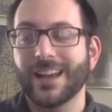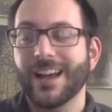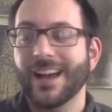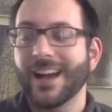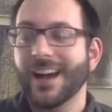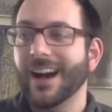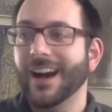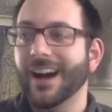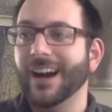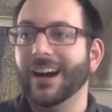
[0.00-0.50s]

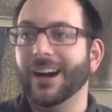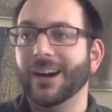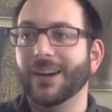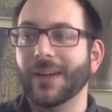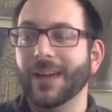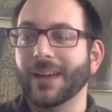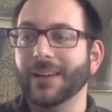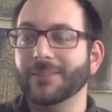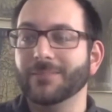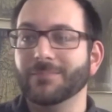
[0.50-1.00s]

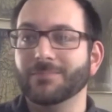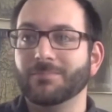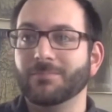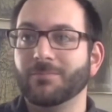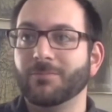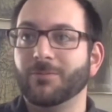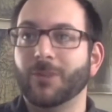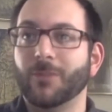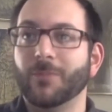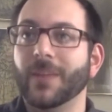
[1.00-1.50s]
And
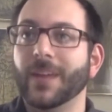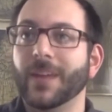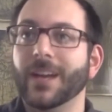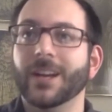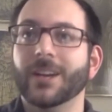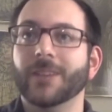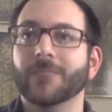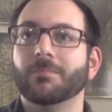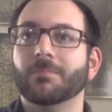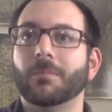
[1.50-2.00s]
from
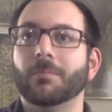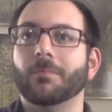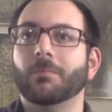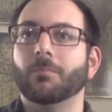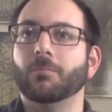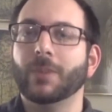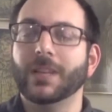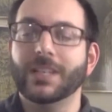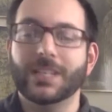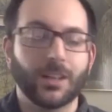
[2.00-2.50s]
there,
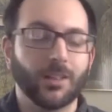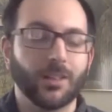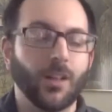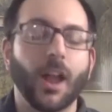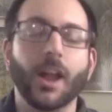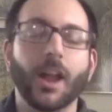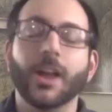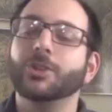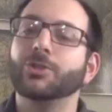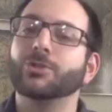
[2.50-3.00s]
we did a lot
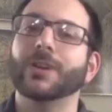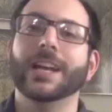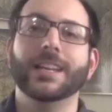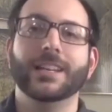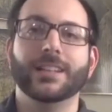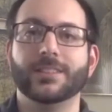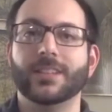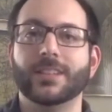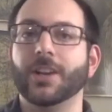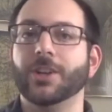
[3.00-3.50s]
of training
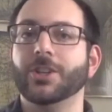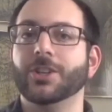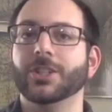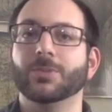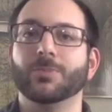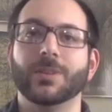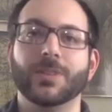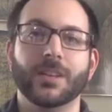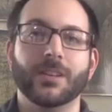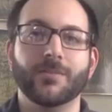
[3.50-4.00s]
sessions
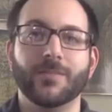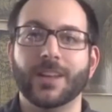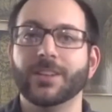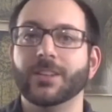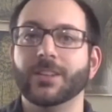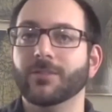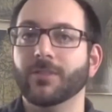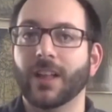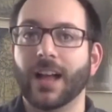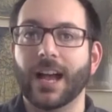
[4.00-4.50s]
with
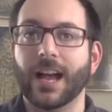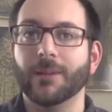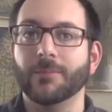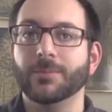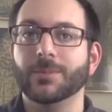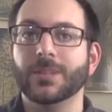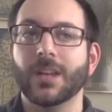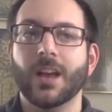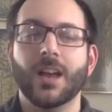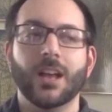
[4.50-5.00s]
Inventive
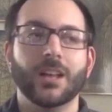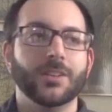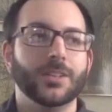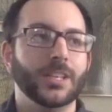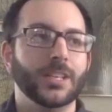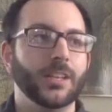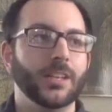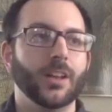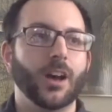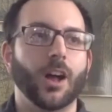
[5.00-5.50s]
Labs,
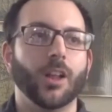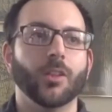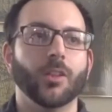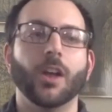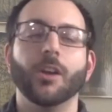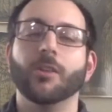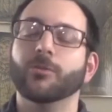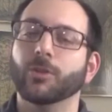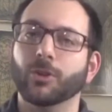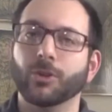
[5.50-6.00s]
did a lot
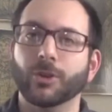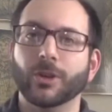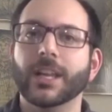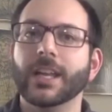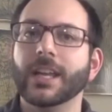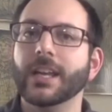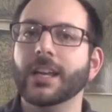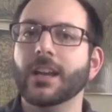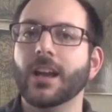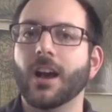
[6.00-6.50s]
of
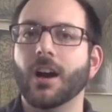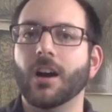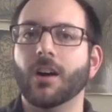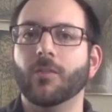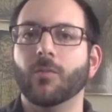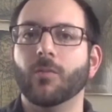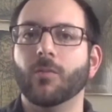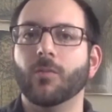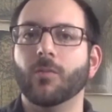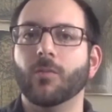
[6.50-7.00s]
learning of
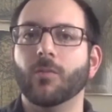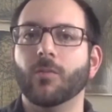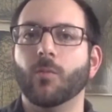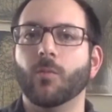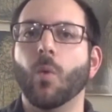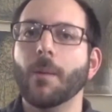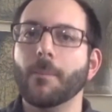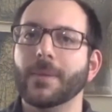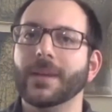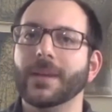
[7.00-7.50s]

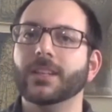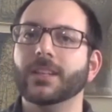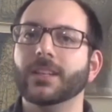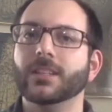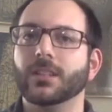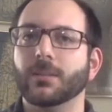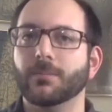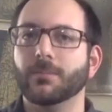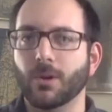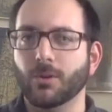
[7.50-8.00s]
what makes the
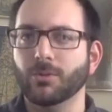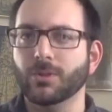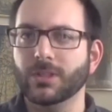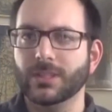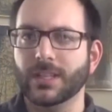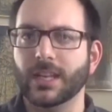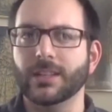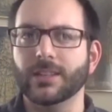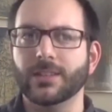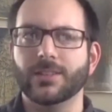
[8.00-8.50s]
most
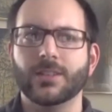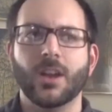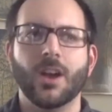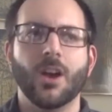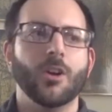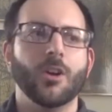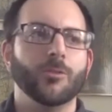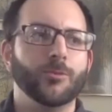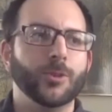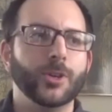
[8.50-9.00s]
sense
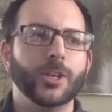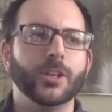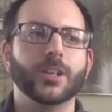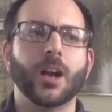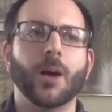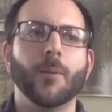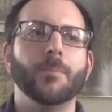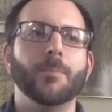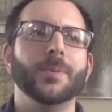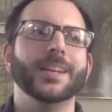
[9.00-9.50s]
for your
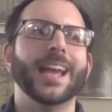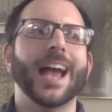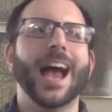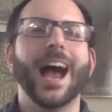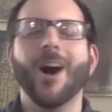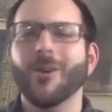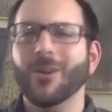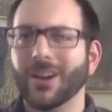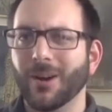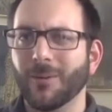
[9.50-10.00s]
company,
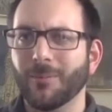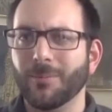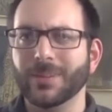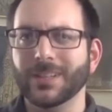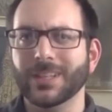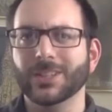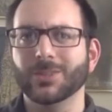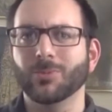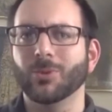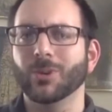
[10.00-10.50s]
how
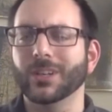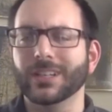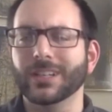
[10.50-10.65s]
companies work.